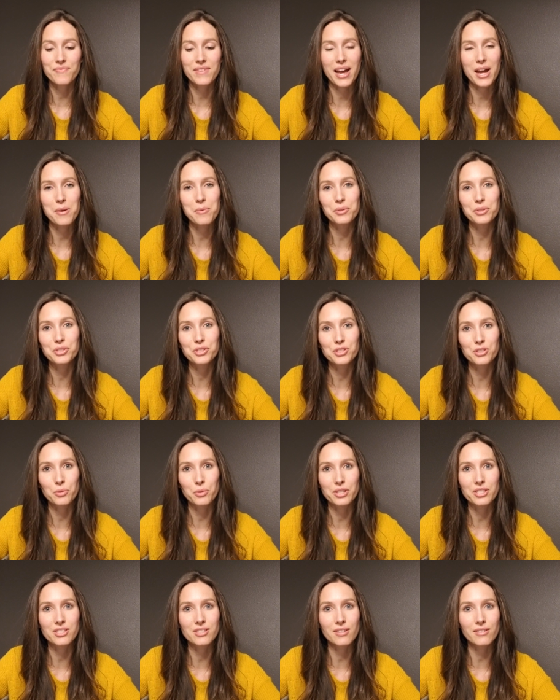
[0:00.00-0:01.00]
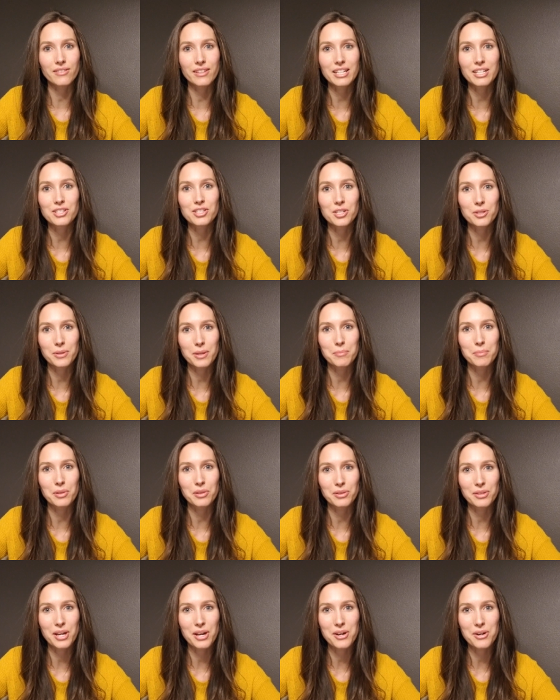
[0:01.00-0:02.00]
I will source the link to it
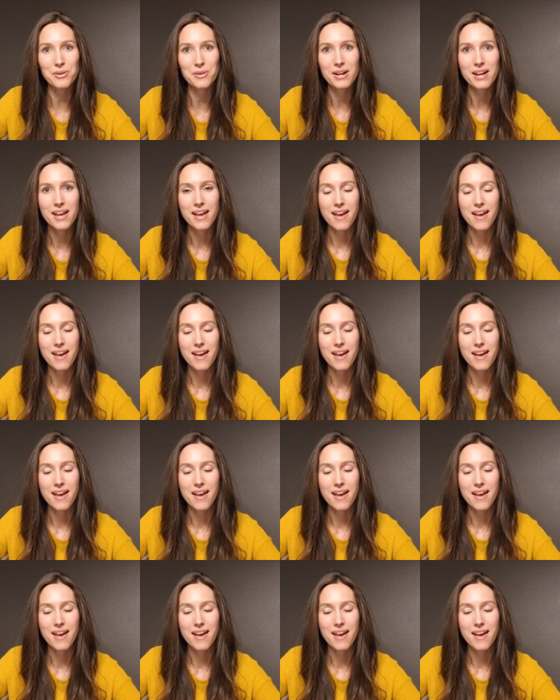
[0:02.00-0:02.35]
below,